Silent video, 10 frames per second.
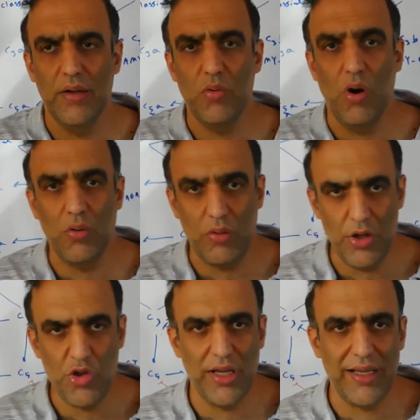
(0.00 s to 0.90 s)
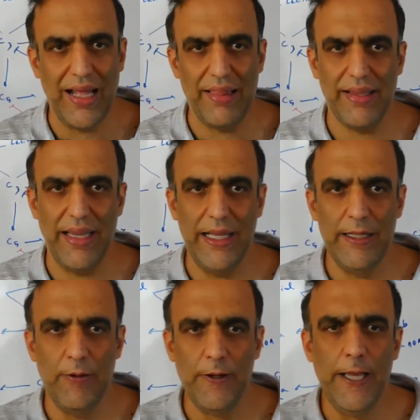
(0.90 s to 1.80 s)
coagulation cascade.
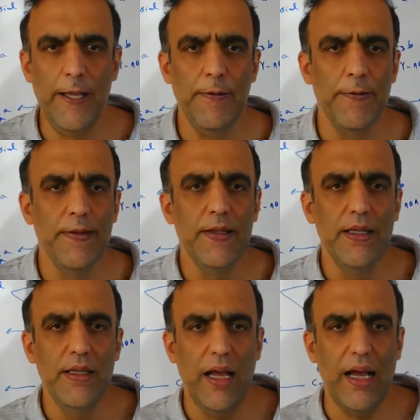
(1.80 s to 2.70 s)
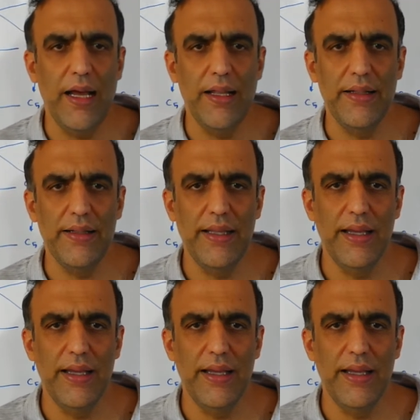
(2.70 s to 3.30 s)
Okay, and